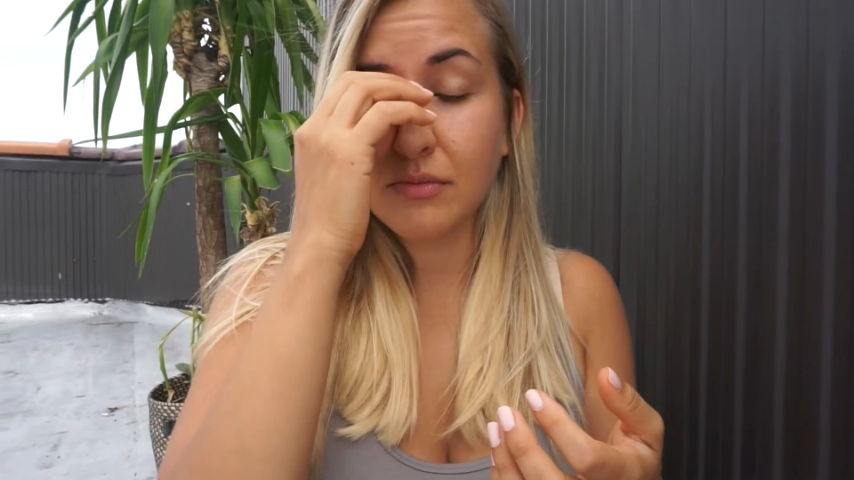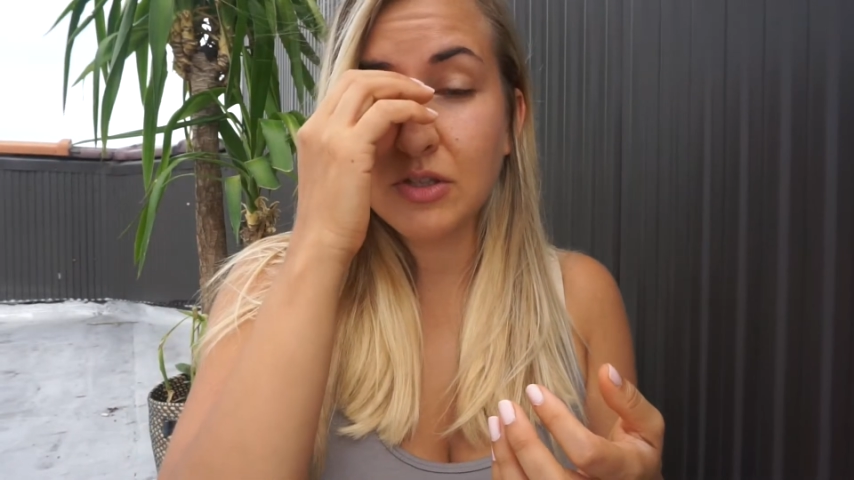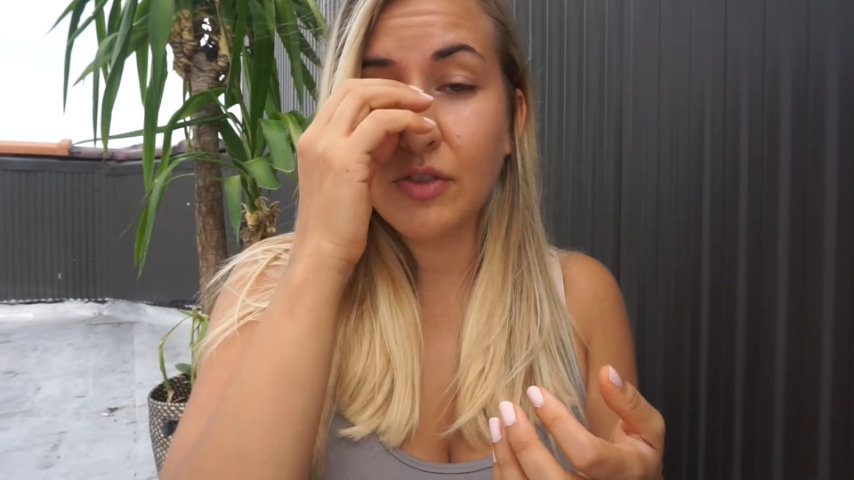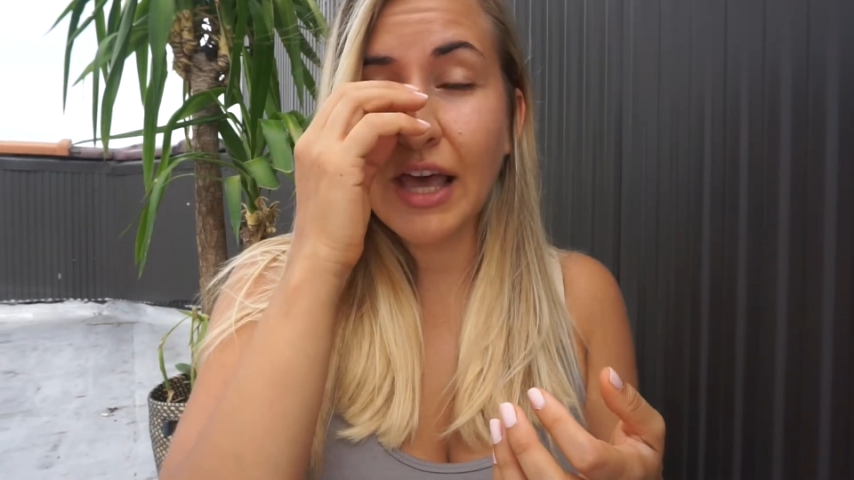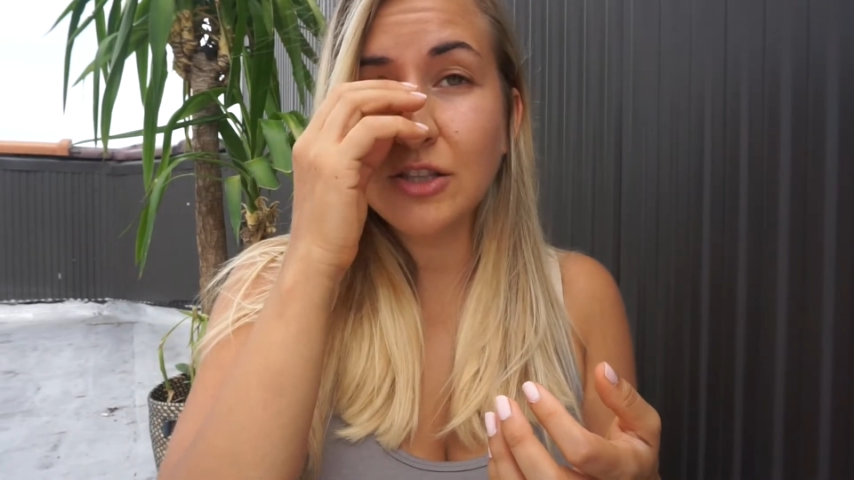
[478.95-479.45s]

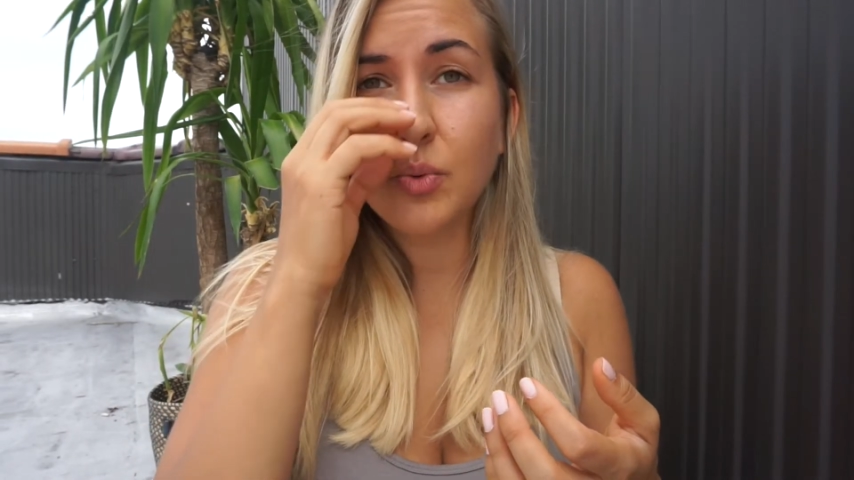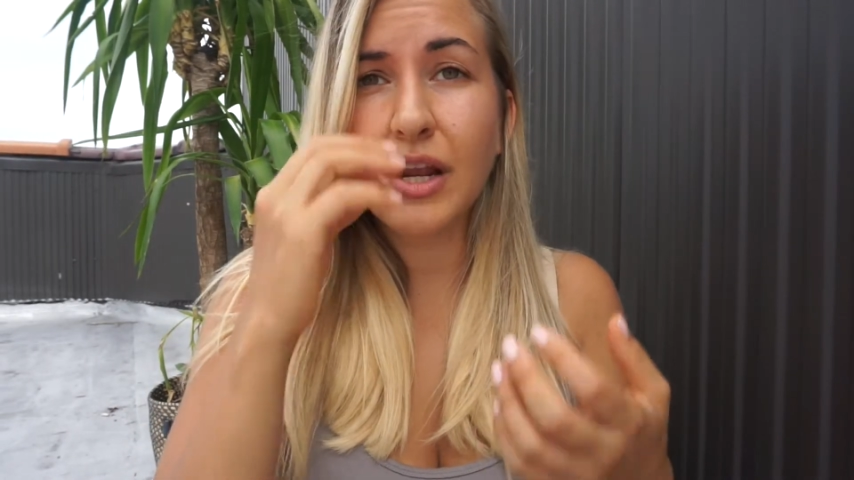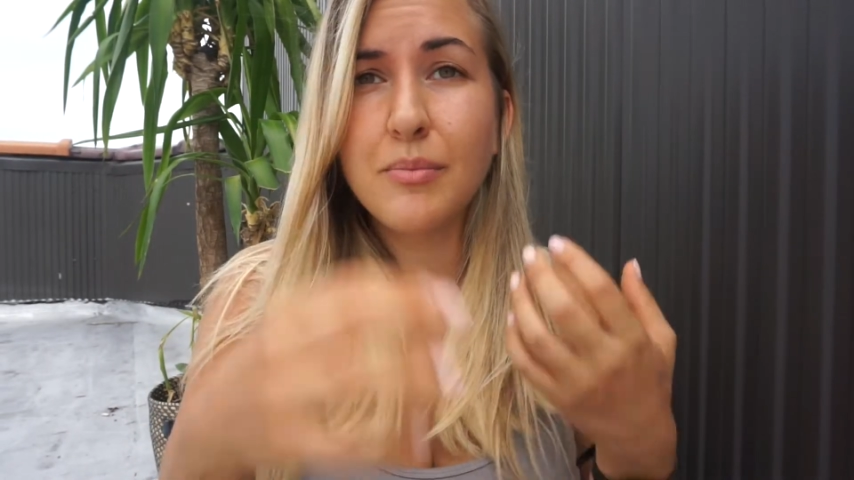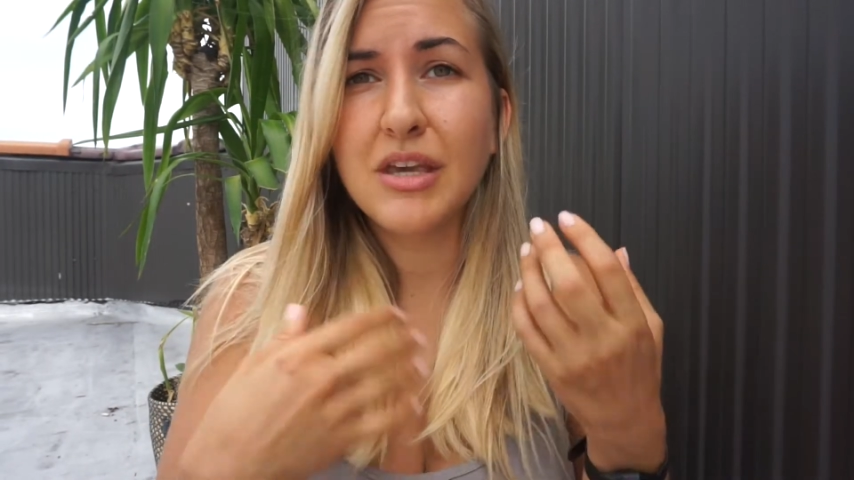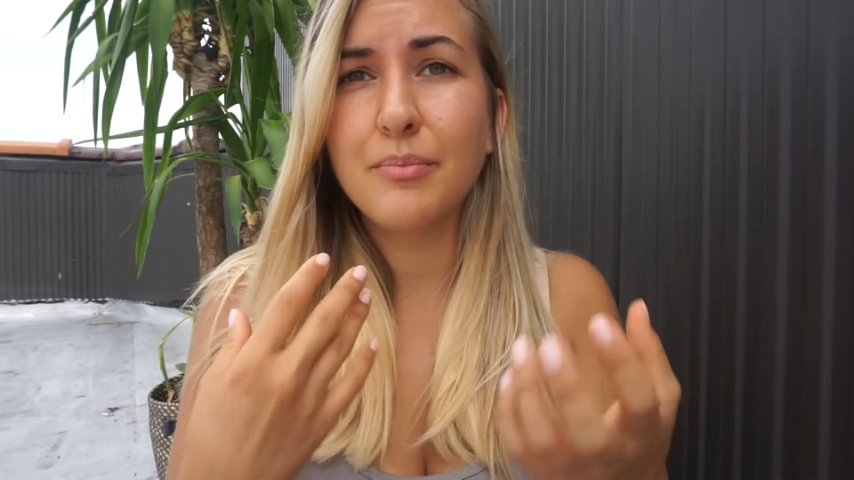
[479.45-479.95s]
So that's what
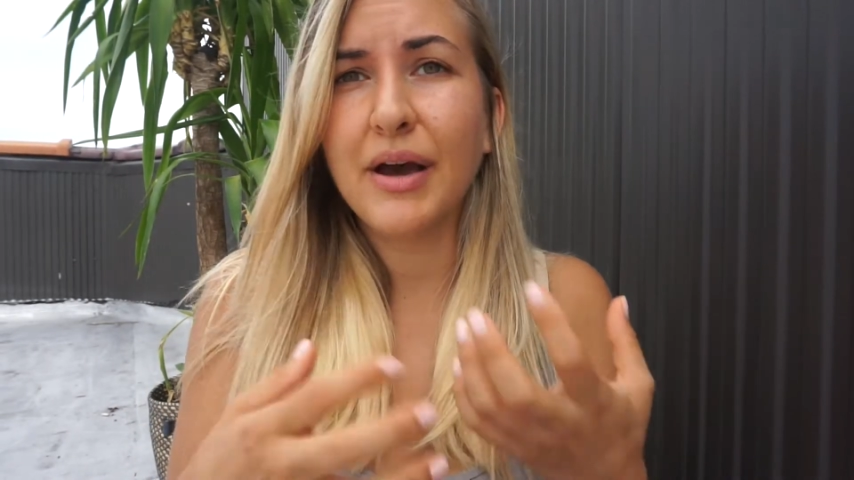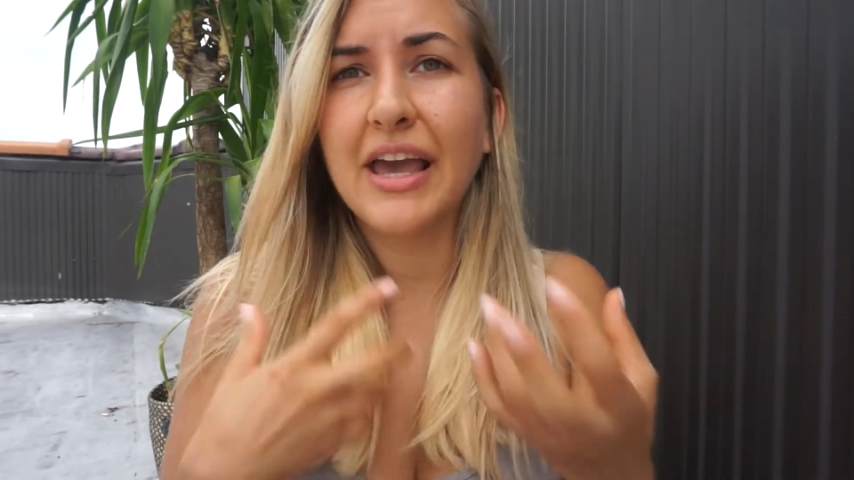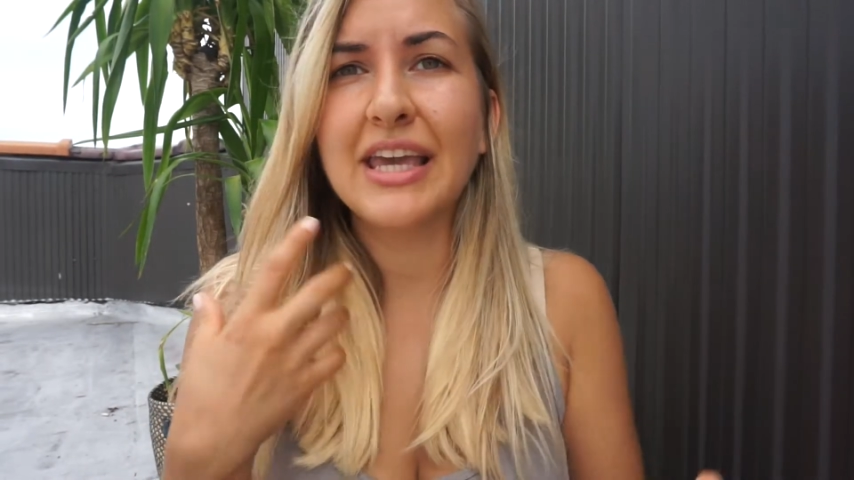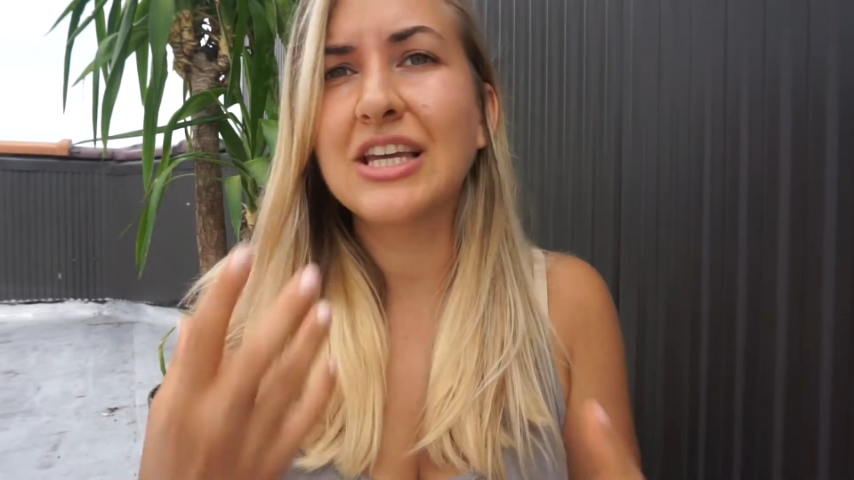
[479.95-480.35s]
I mean by